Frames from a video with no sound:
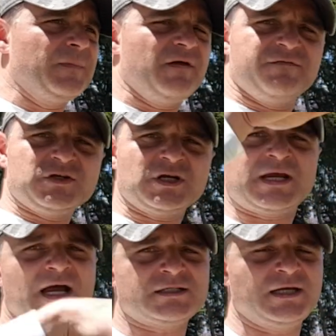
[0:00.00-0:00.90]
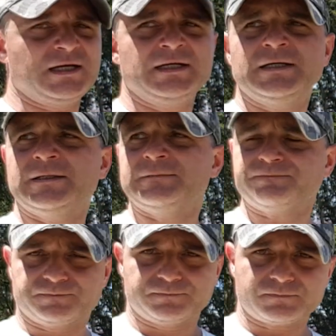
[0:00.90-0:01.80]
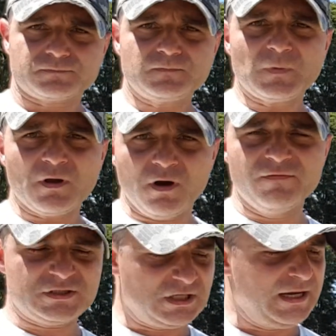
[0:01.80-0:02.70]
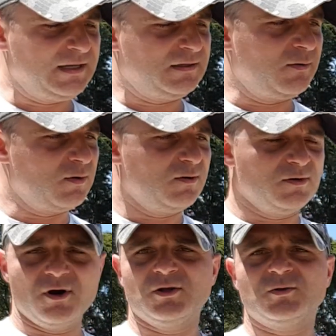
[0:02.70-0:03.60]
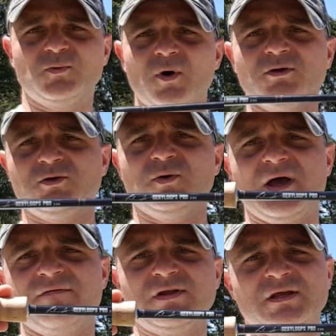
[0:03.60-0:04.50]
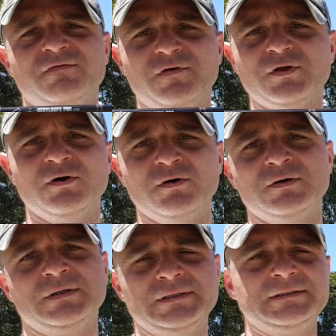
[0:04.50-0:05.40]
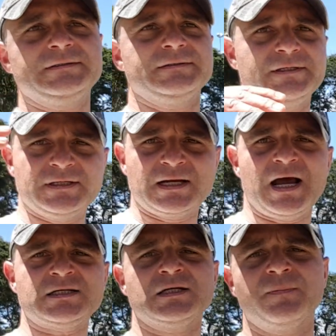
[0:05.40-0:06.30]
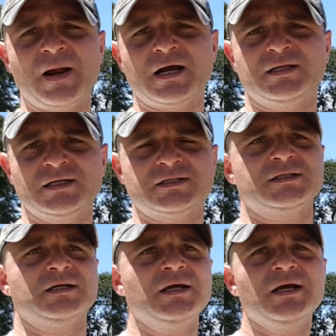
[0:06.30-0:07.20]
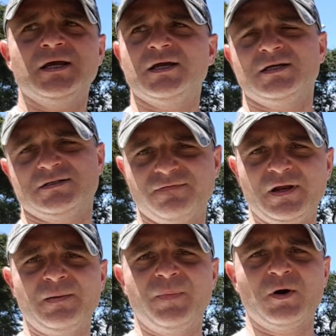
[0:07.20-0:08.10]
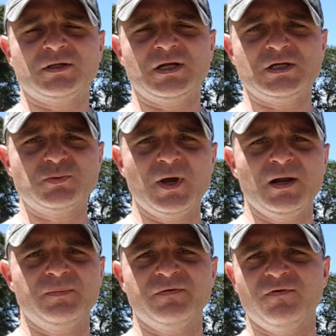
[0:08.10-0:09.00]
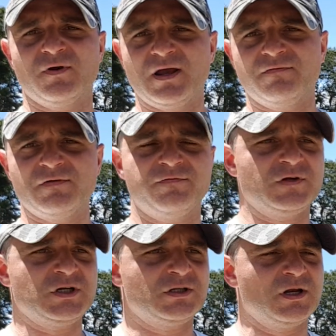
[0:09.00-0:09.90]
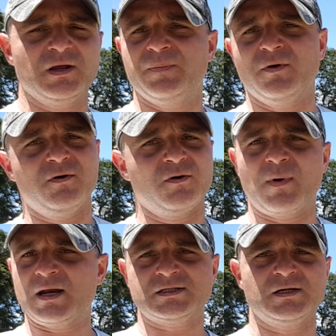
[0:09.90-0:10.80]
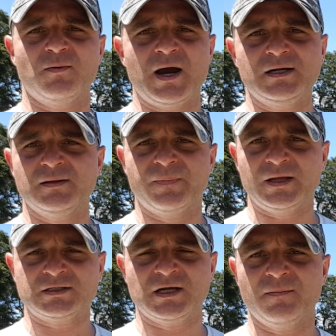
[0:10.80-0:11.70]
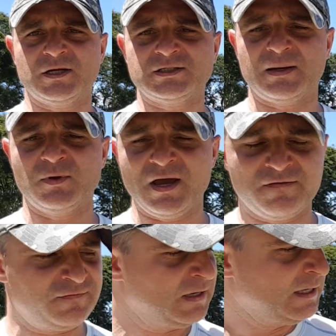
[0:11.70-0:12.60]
efficient casting. Obviously, the rod won't do everything for you. Little casting practice is very important as well before every fishing trip or once in a while, depends how much time you have.